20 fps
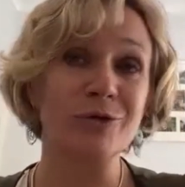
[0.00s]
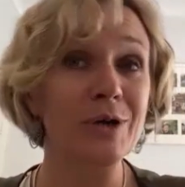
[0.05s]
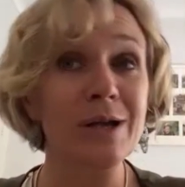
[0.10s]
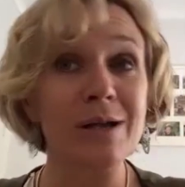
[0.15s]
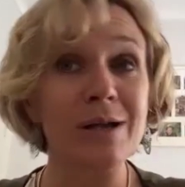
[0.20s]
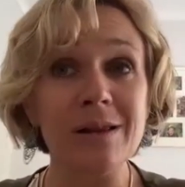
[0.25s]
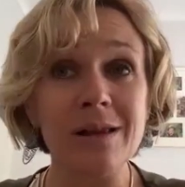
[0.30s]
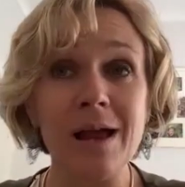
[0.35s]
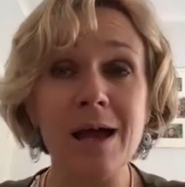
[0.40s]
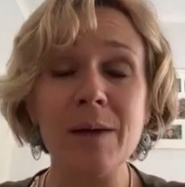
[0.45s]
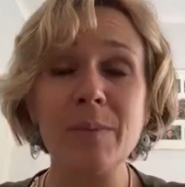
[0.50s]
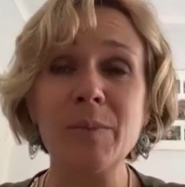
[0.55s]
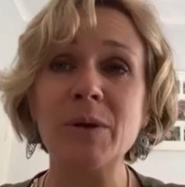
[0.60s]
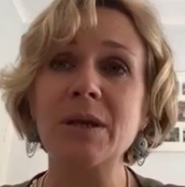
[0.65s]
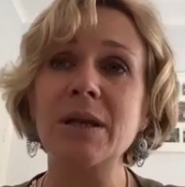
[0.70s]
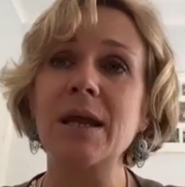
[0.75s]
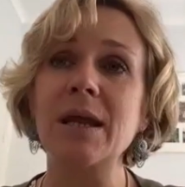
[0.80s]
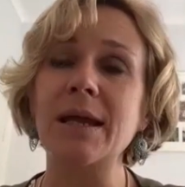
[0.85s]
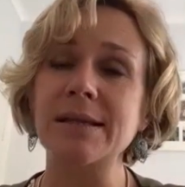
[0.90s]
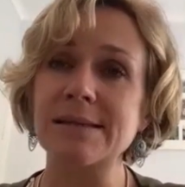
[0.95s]
And
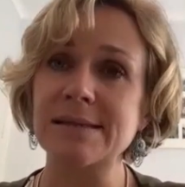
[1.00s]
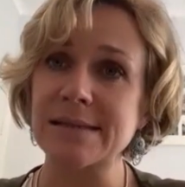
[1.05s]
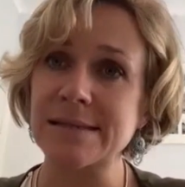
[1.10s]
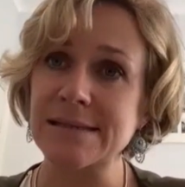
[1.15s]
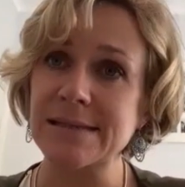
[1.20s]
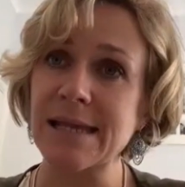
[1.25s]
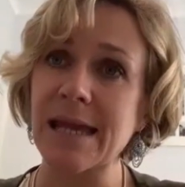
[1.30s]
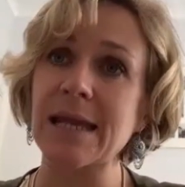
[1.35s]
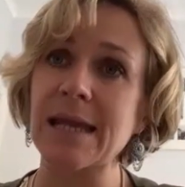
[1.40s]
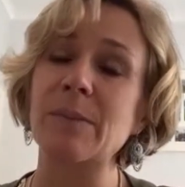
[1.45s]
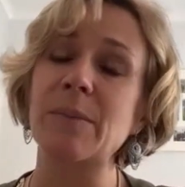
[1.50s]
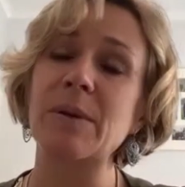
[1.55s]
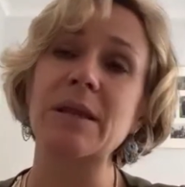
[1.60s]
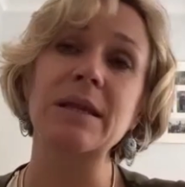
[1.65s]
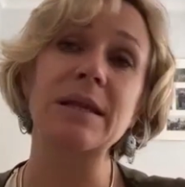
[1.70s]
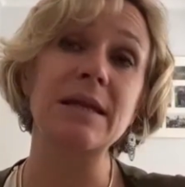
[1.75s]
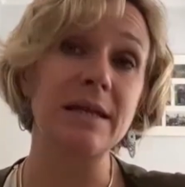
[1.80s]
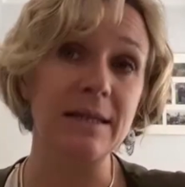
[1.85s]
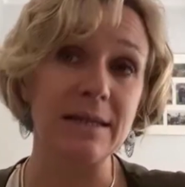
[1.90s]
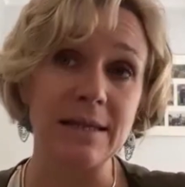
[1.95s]
climate and
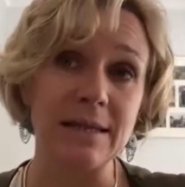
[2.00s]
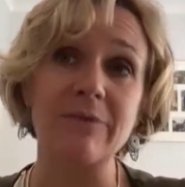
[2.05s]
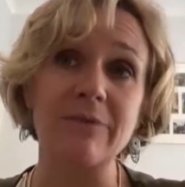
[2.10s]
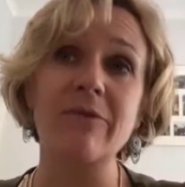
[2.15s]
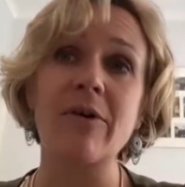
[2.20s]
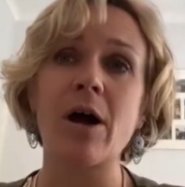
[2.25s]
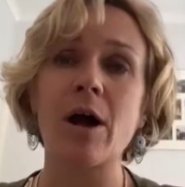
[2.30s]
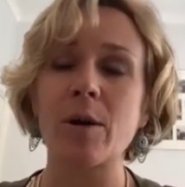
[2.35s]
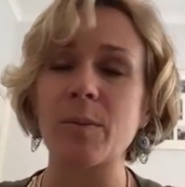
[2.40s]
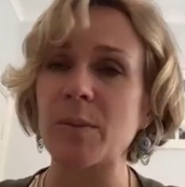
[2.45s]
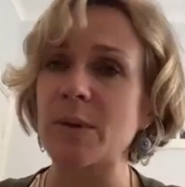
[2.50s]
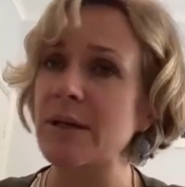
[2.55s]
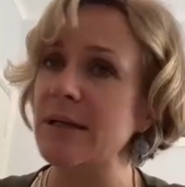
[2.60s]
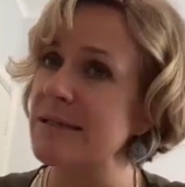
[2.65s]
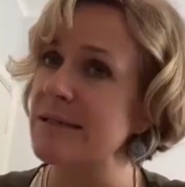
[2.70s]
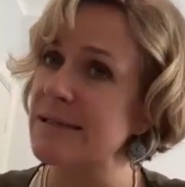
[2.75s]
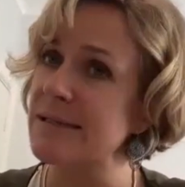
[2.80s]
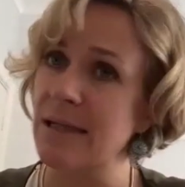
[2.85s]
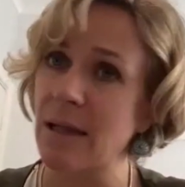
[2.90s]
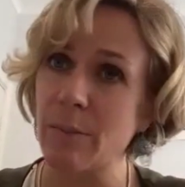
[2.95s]
sustainability and the environment
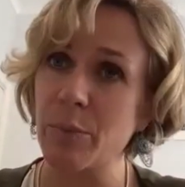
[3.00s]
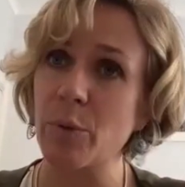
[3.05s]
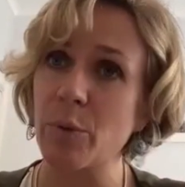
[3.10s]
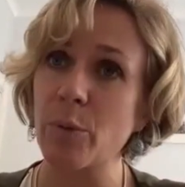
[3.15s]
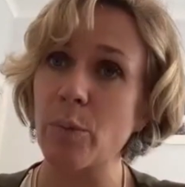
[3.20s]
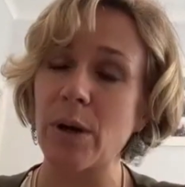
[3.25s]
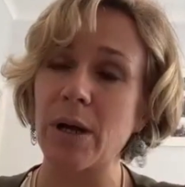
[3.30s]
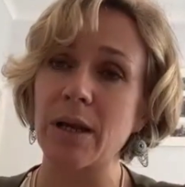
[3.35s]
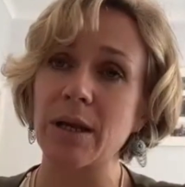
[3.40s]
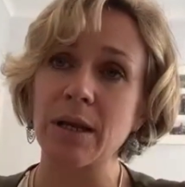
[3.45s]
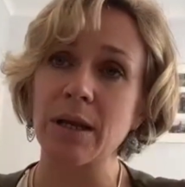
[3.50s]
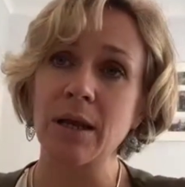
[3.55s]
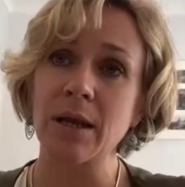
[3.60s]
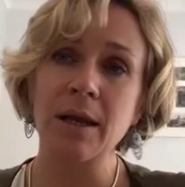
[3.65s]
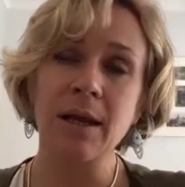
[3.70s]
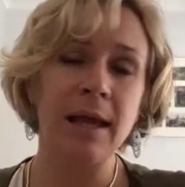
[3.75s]
is number one.